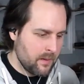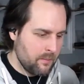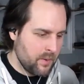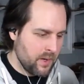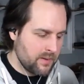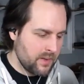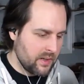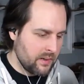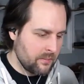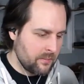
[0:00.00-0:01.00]
But
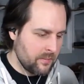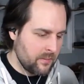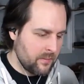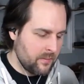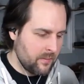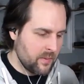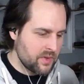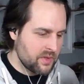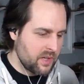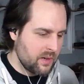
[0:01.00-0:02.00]
we
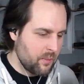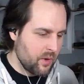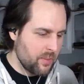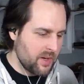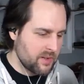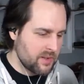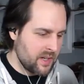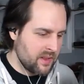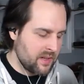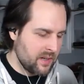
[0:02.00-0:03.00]
should talk more, because
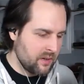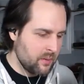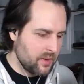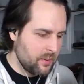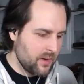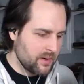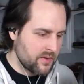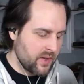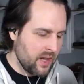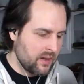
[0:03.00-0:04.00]
I think I know a bit about your
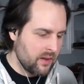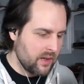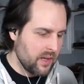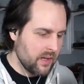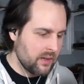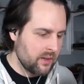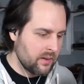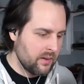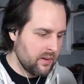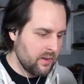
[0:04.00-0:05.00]
style, and
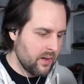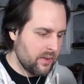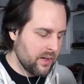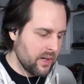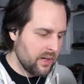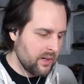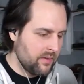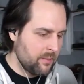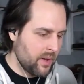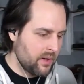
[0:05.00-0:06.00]
I think I can
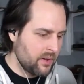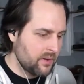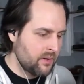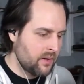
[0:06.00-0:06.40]
give you better.